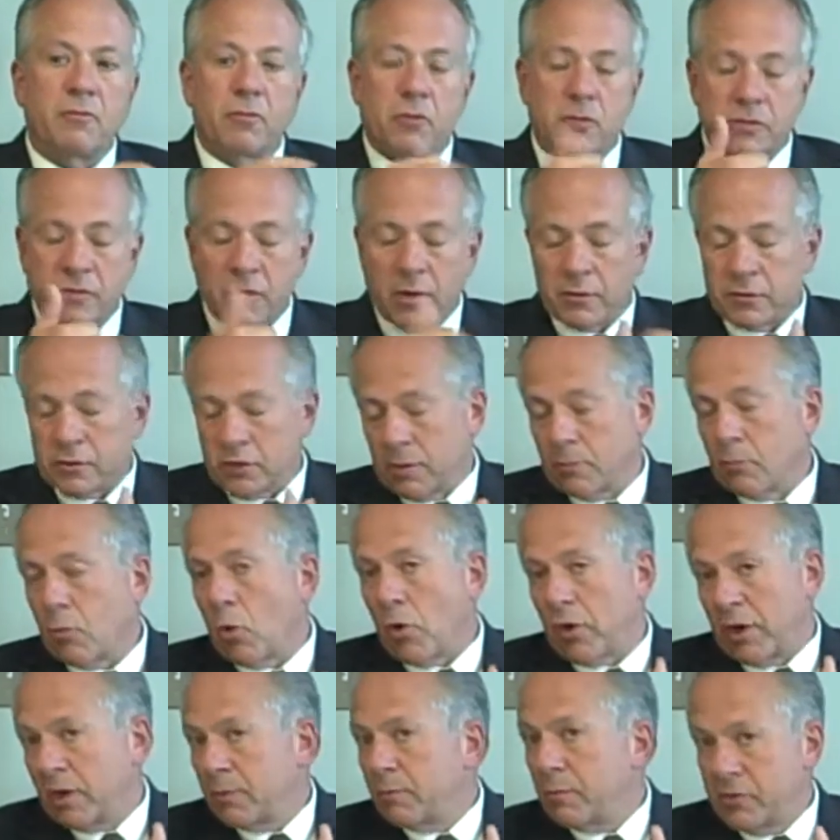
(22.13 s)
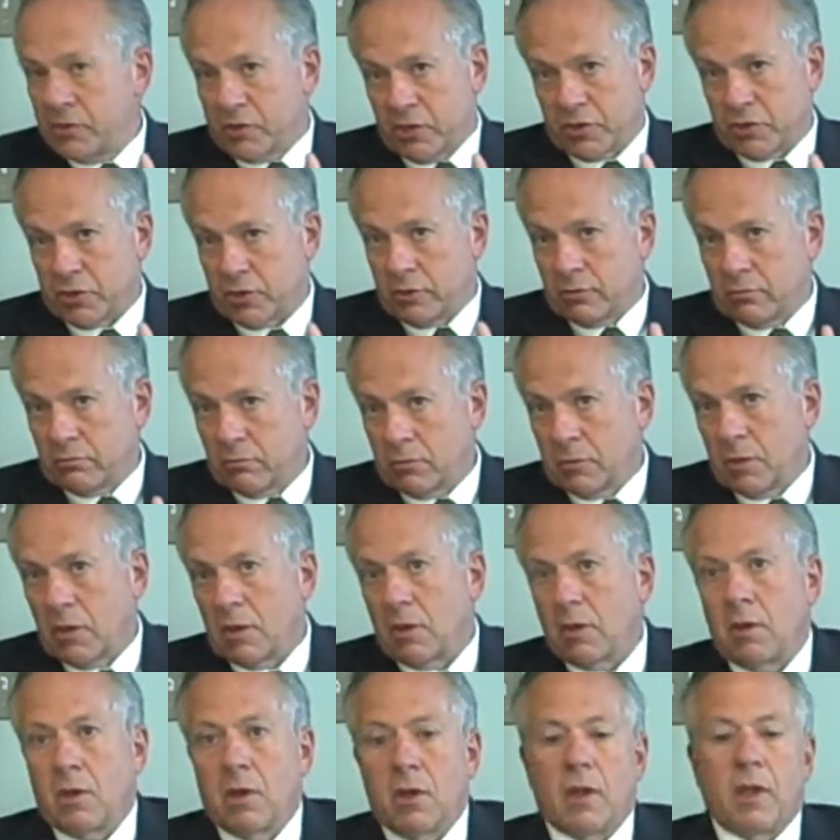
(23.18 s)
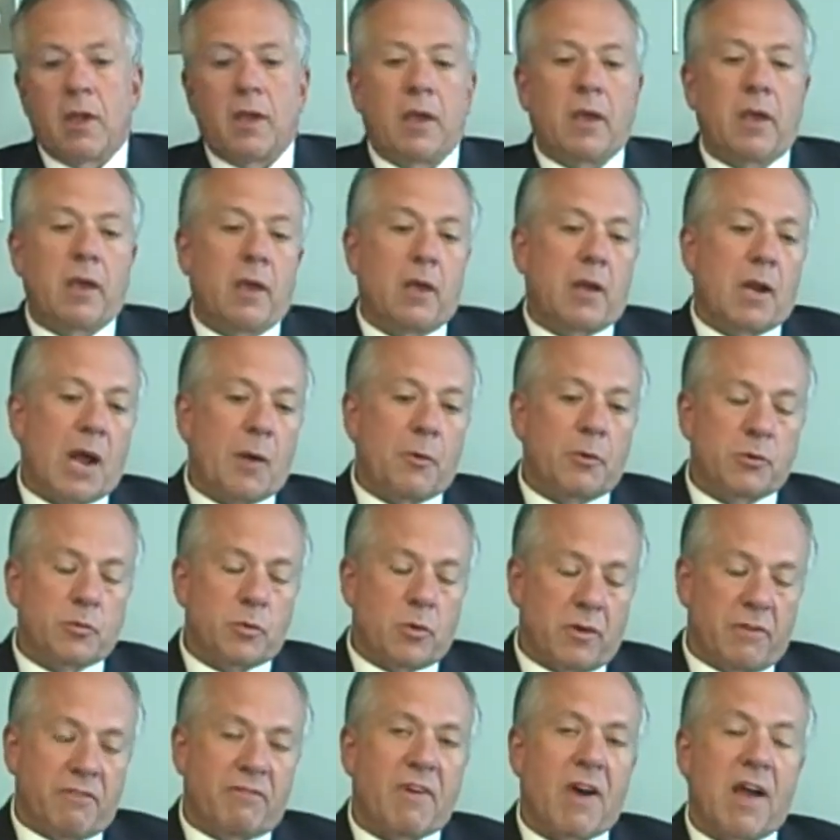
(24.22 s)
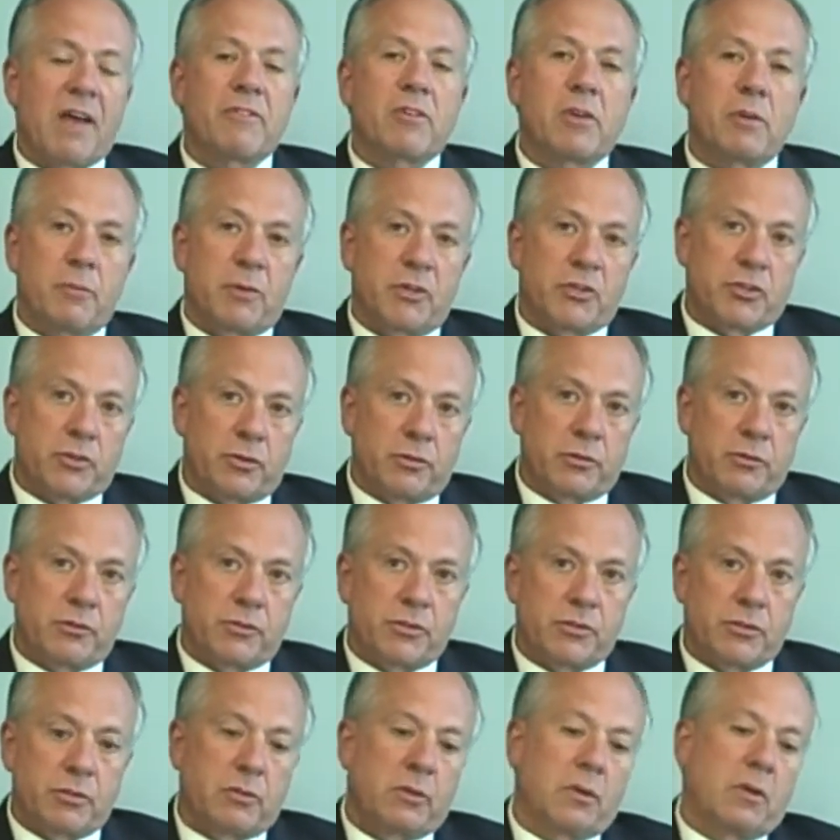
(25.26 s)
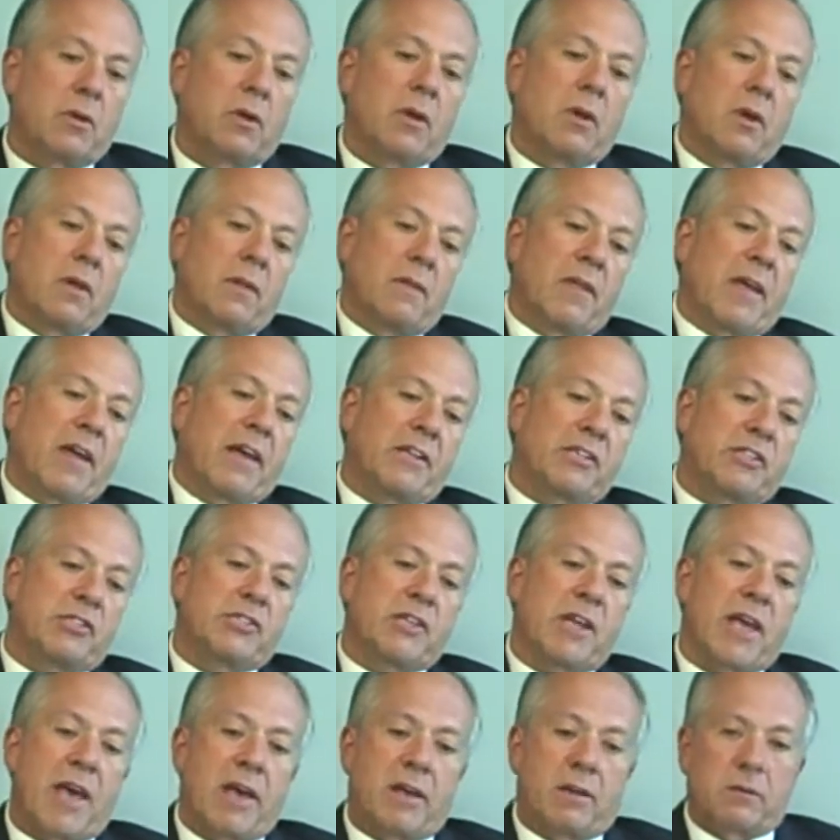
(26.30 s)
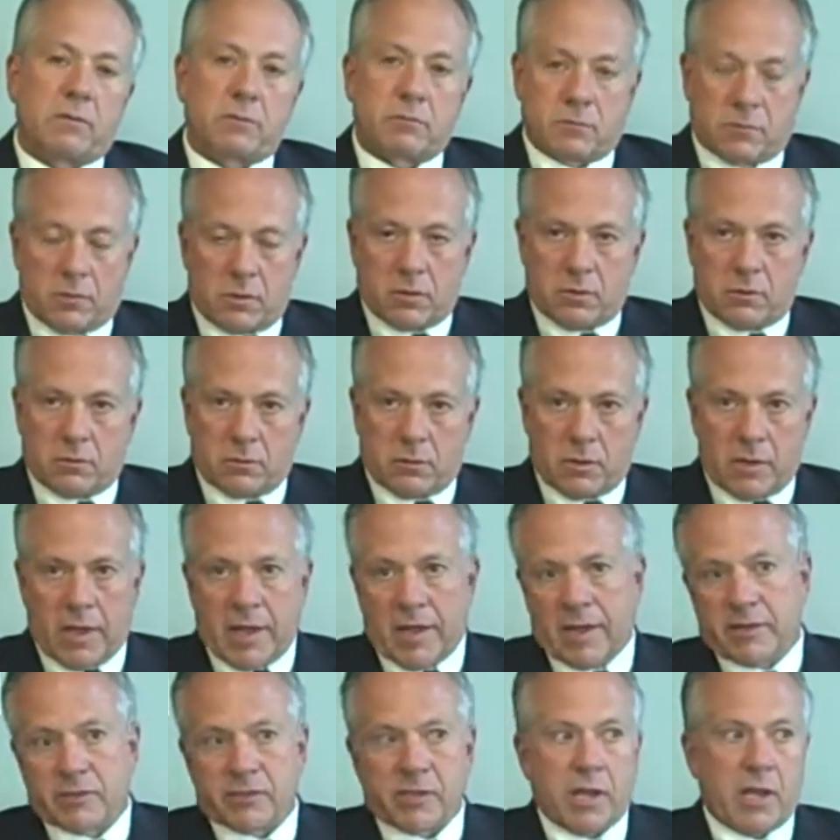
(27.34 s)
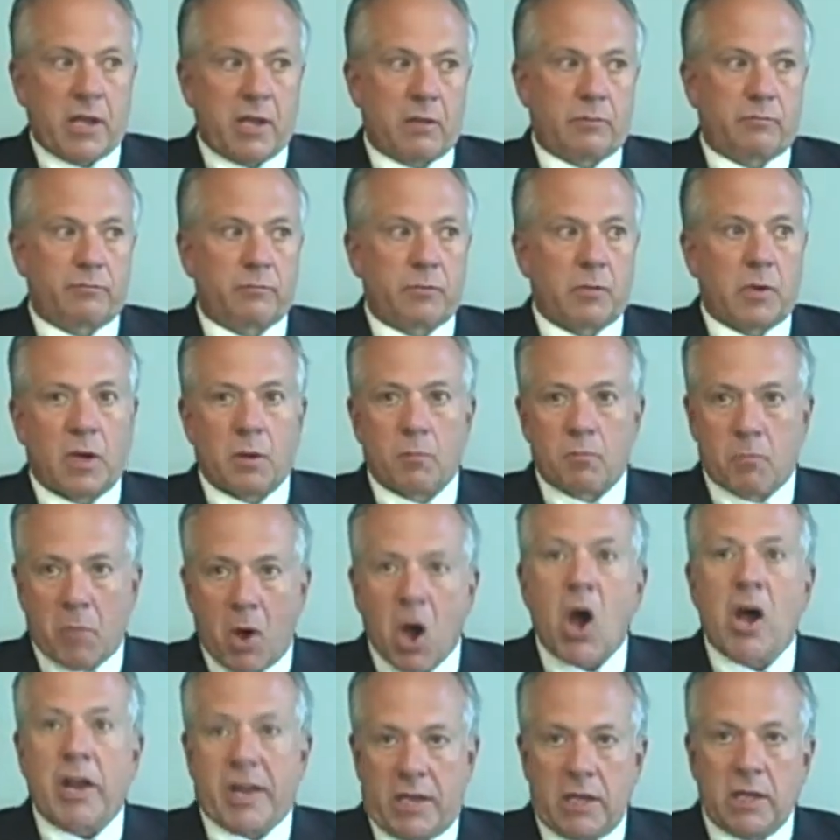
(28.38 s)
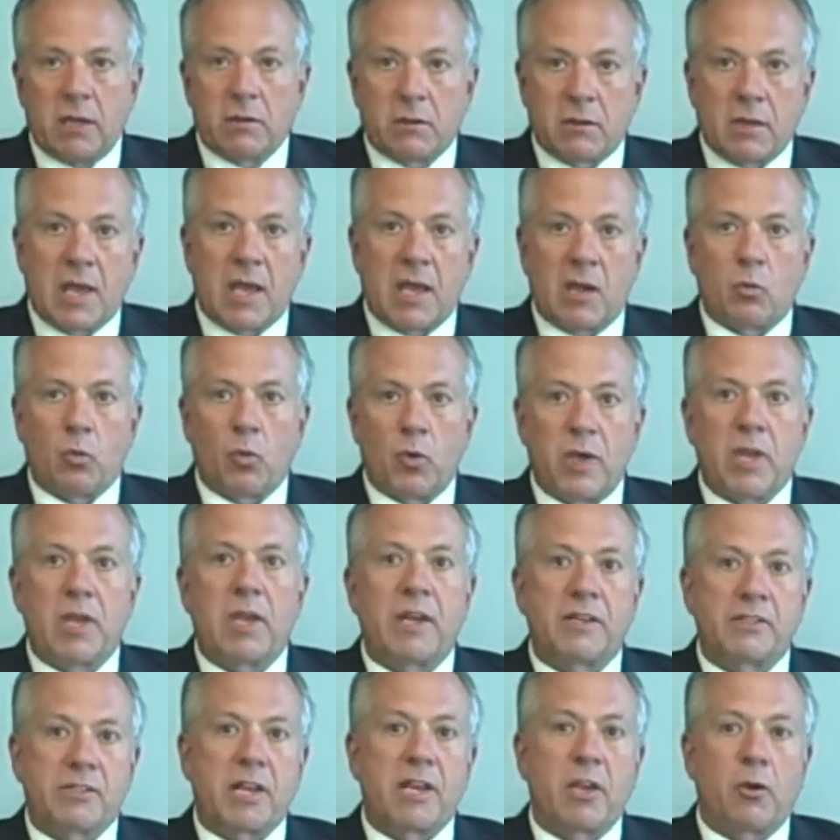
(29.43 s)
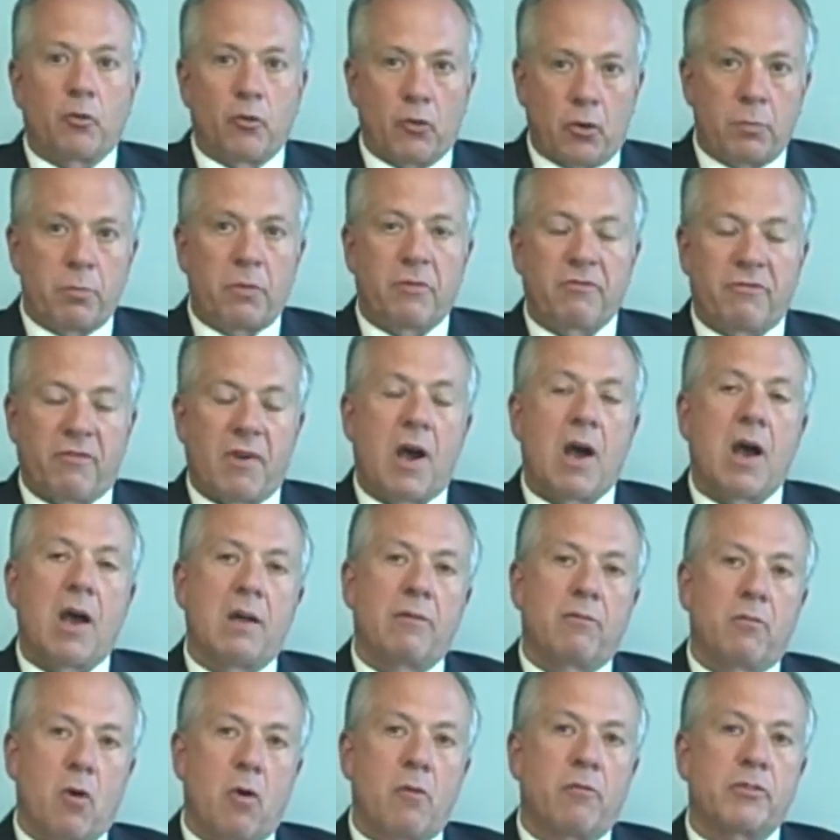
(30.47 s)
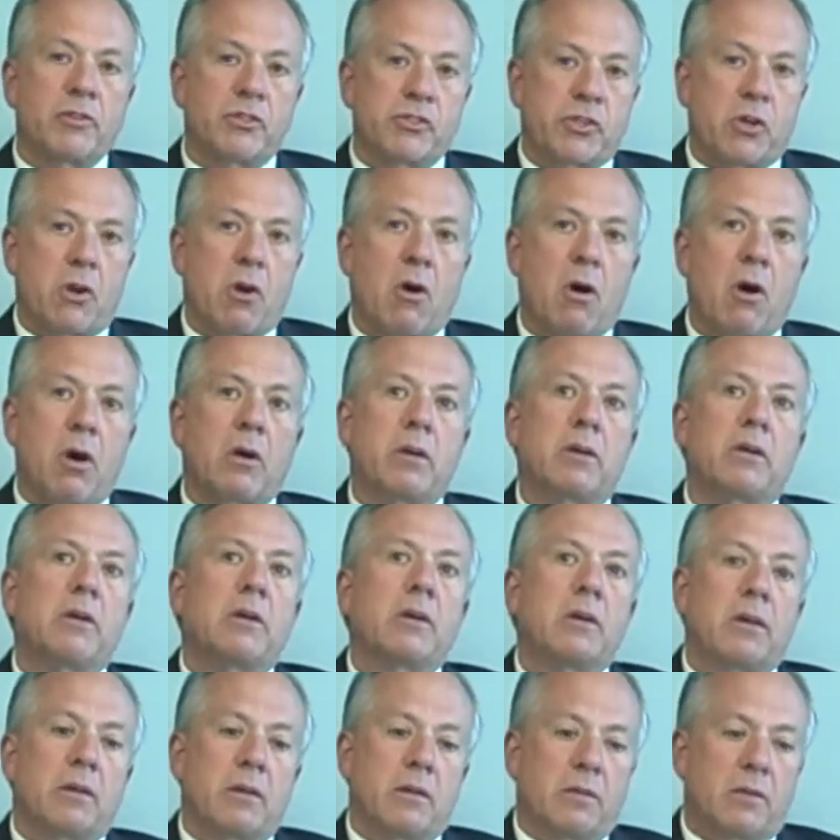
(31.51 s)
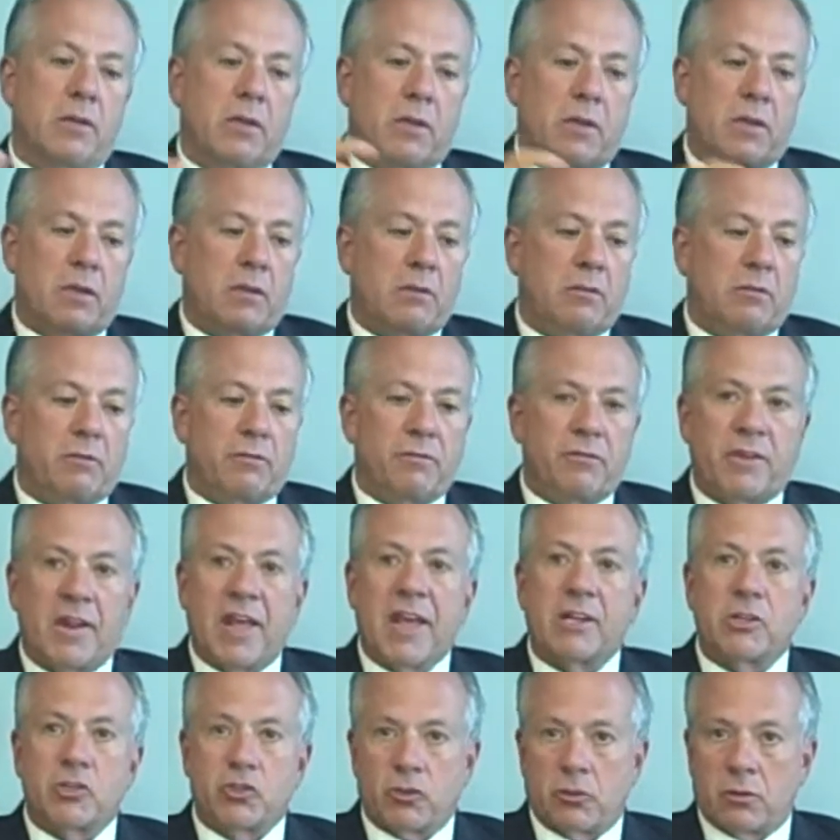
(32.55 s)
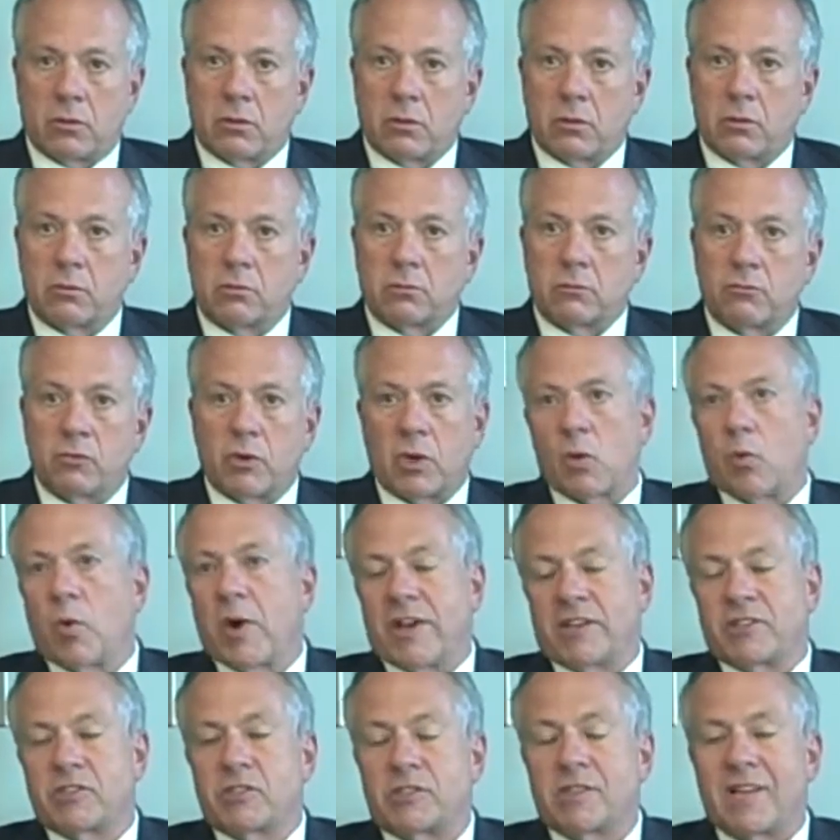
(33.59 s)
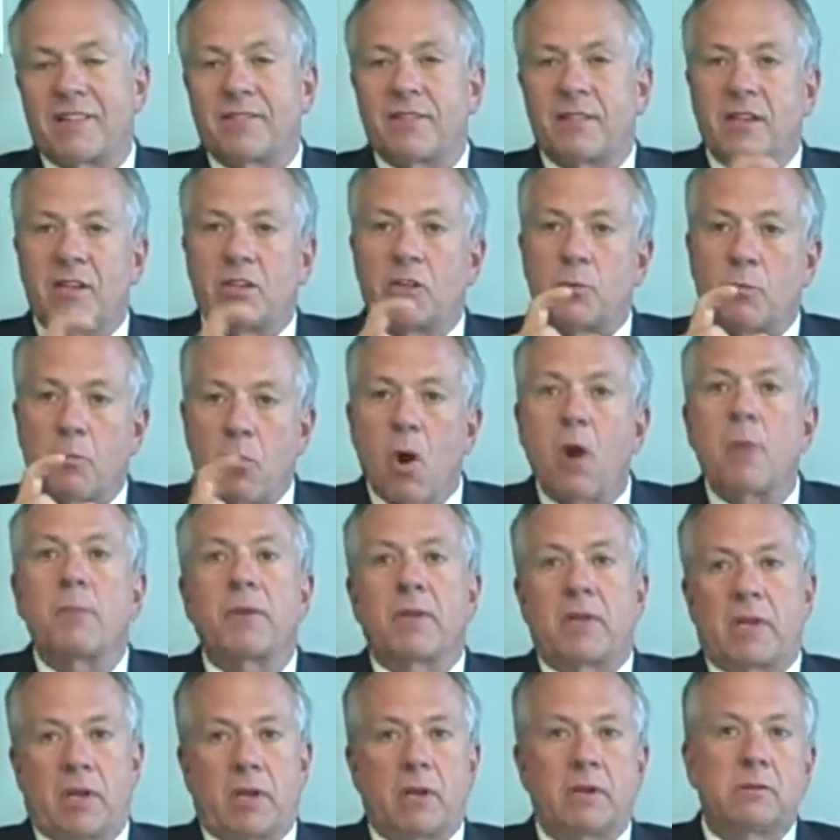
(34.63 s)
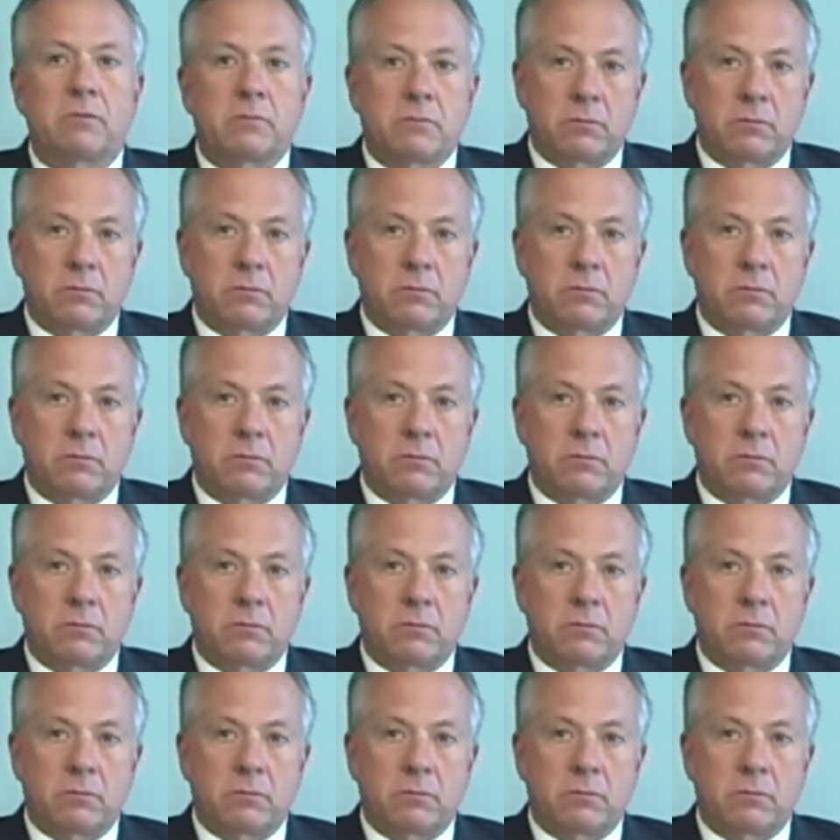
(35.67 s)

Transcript: first of all, it was an appointed position, and I was one of five commissioners that sat as a, a body, and we as a group of five oversaw the financial request that the department did.